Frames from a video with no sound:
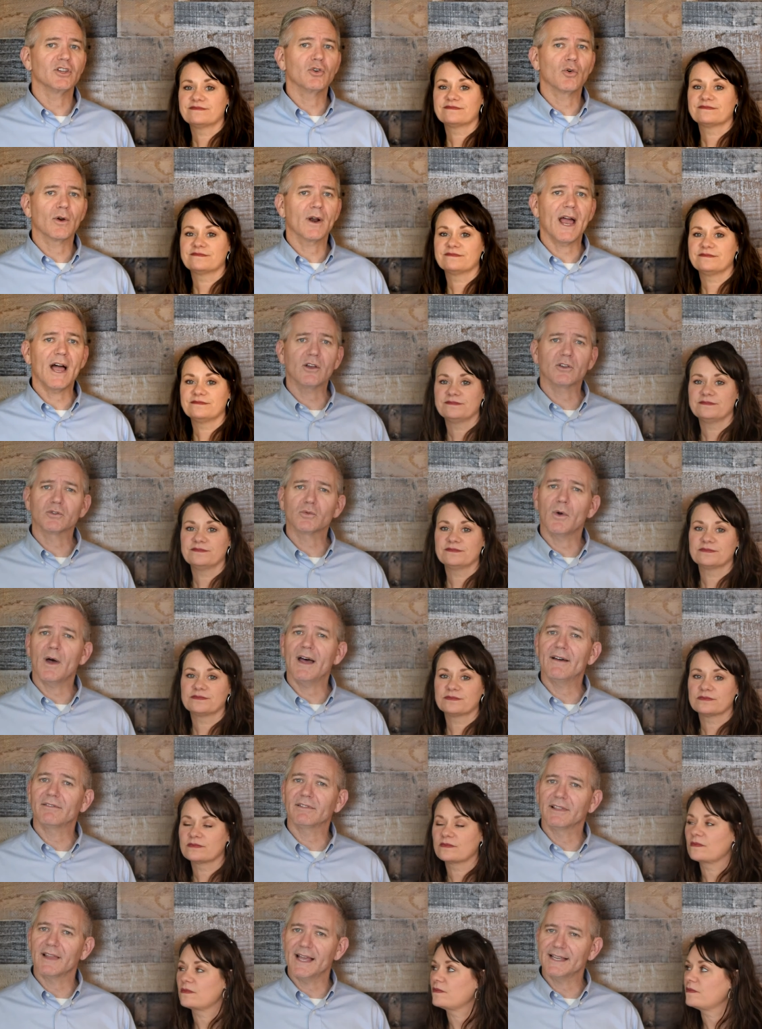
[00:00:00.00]
Speaker 1: your house will
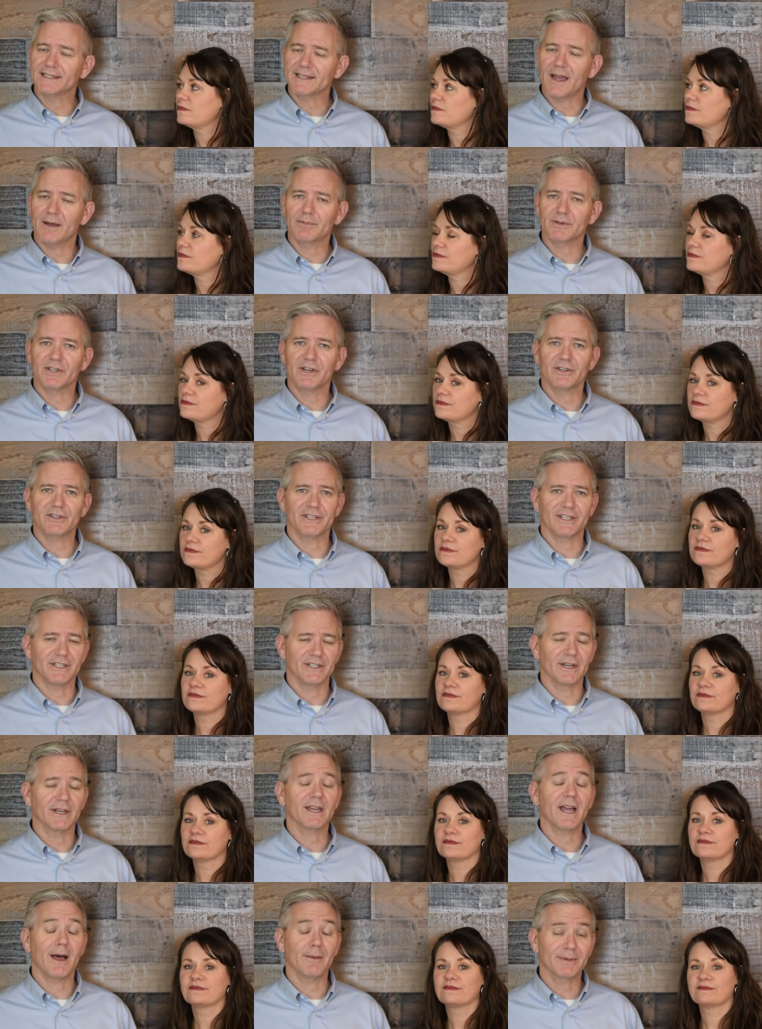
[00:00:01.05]
have less competition,
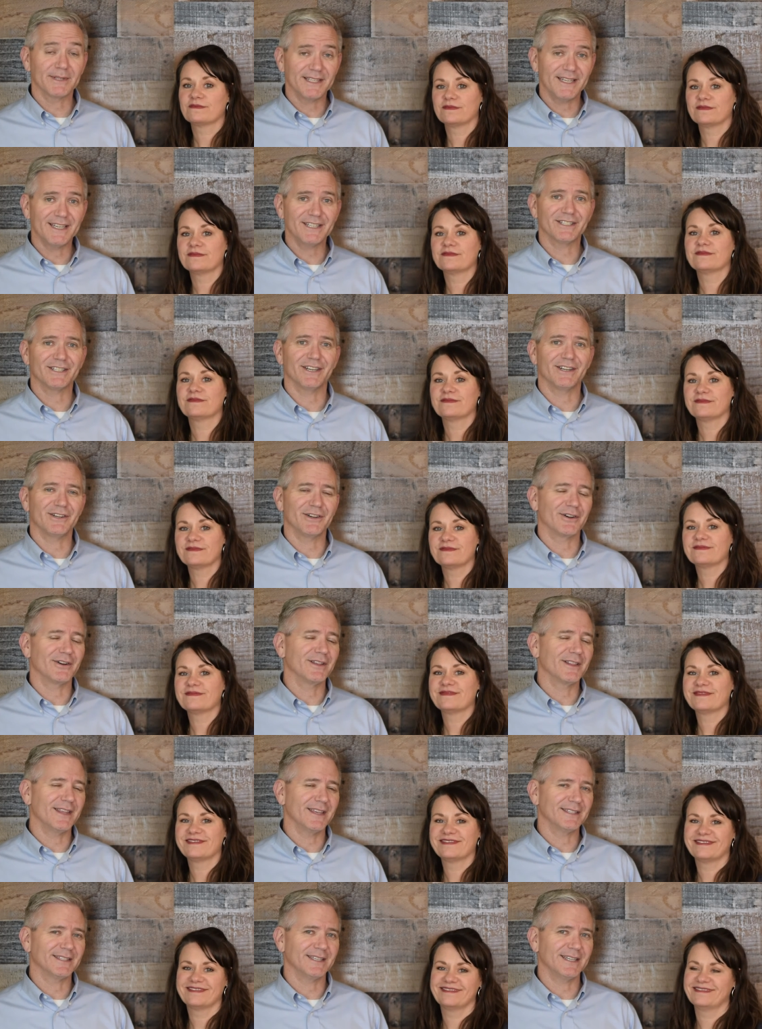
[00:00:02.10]
competition during
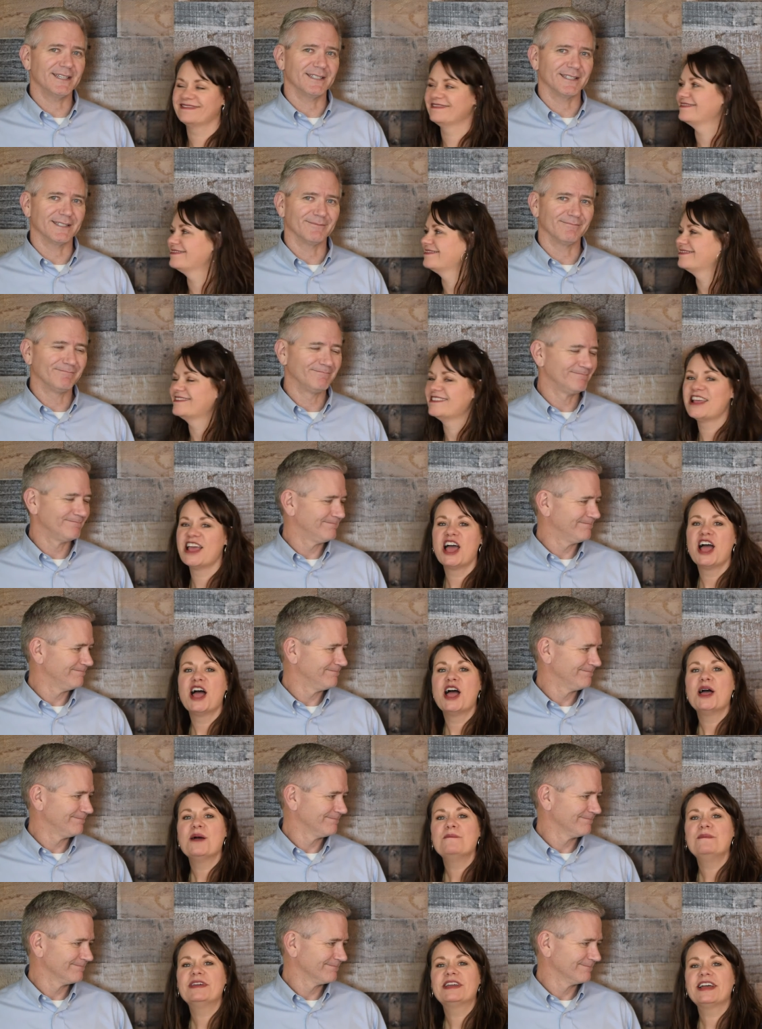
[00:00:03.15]
this season.
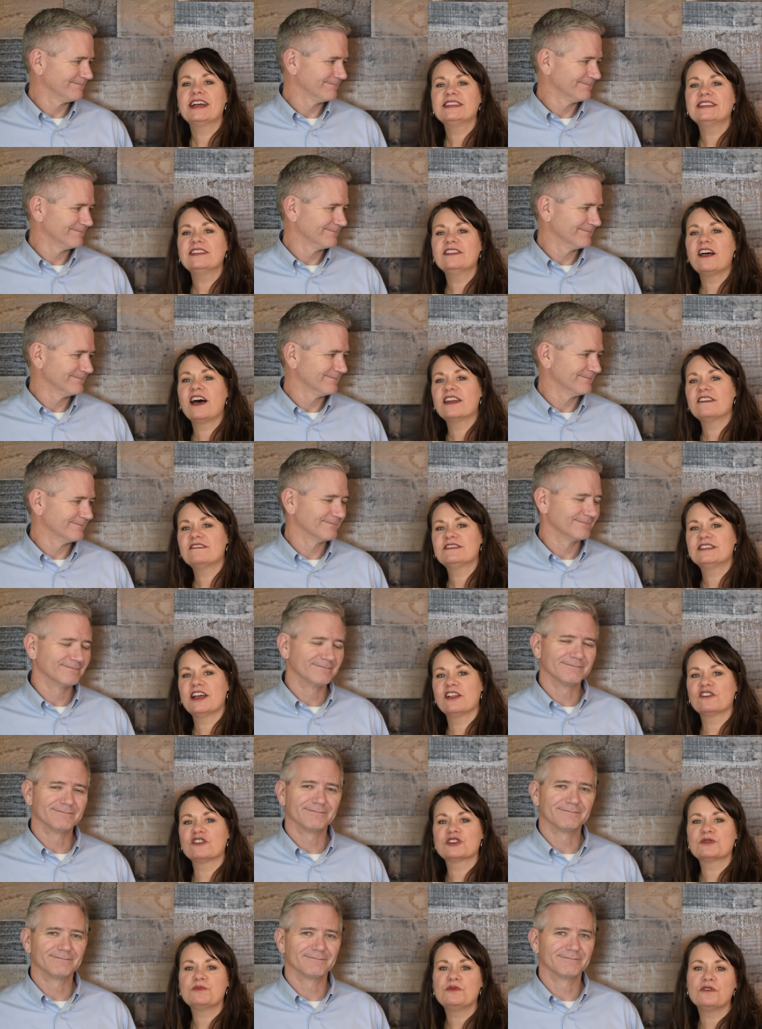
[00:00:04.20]
Speaker 2: Because a lot of
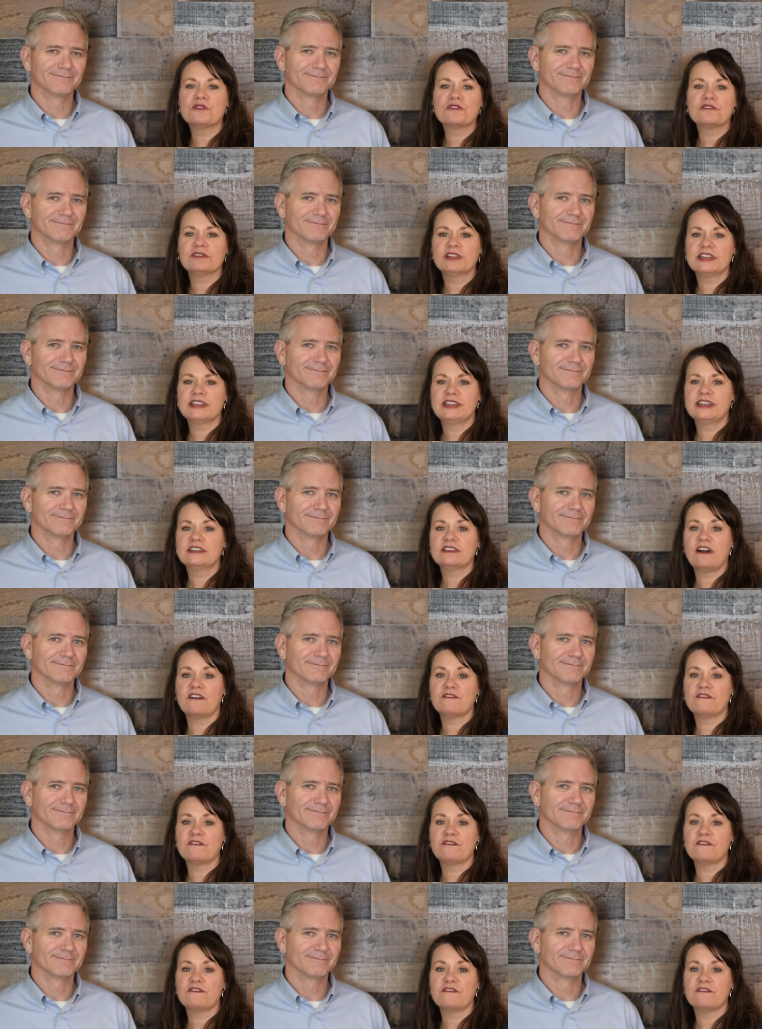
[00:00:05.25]
sellers pull their listings